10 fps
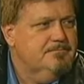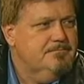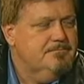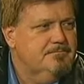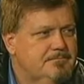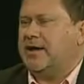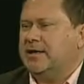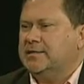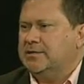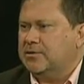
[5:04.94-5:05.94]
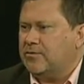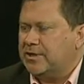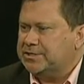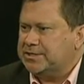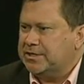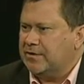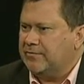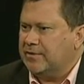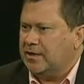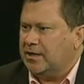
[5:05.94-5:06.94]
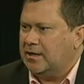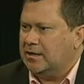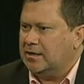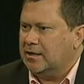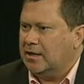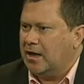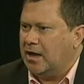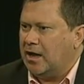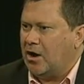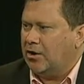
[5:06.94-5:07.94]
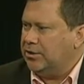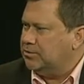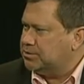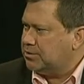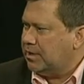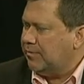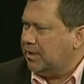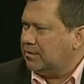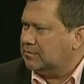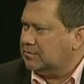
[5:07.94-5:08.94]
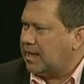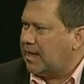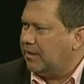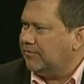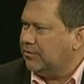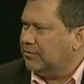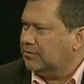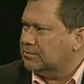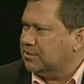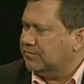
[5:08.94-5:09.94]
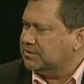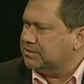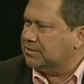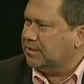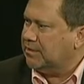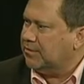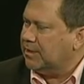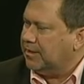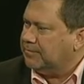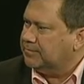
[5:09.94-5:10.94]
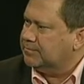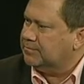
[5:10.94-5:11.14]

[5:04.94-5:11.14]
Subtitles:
That leads finally to the question of, are you streaming live your services to the internet?